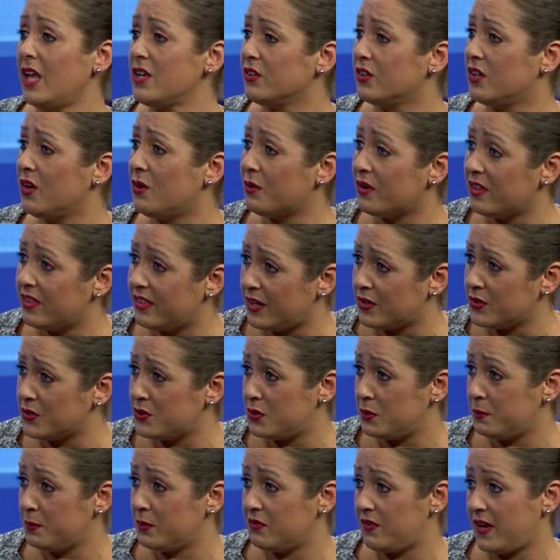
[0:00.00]
go to their
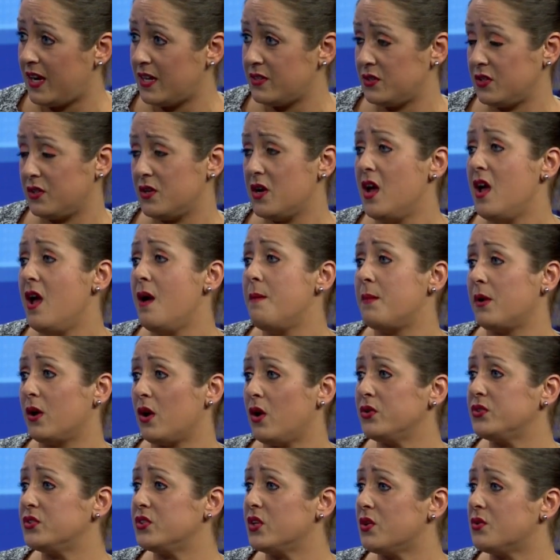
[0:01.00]
supervisor, but
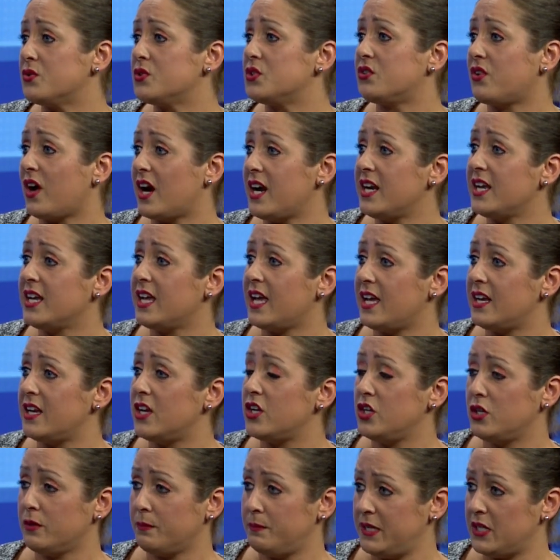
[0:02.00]
also try to get
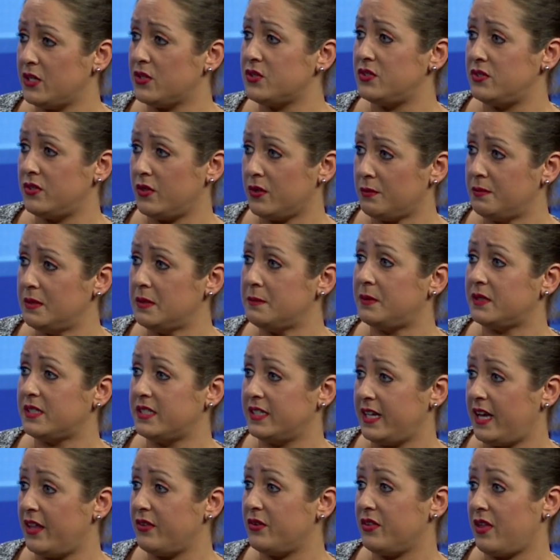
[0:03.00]
your peers and other people
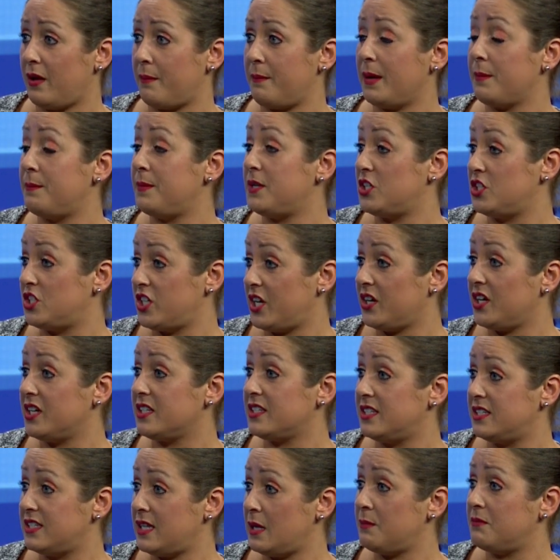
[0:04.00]
together that might be sharing
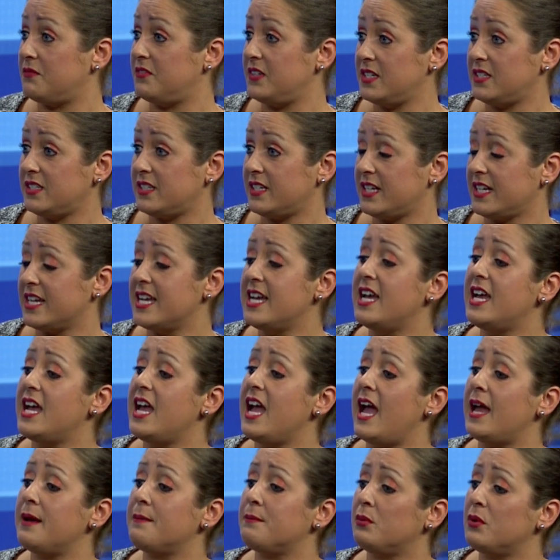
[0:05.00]
the same feeling
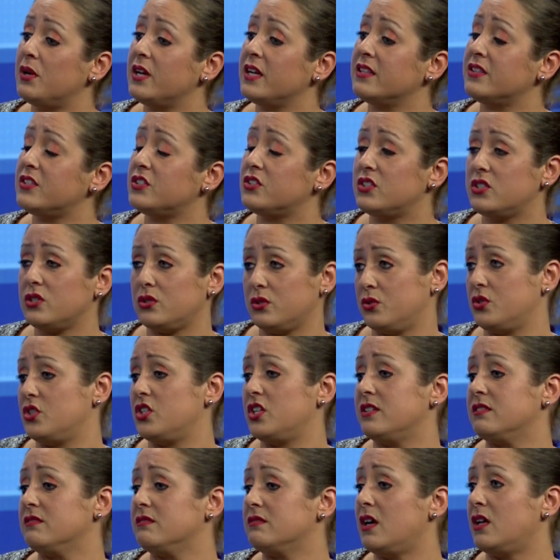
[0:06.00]
and bring the solution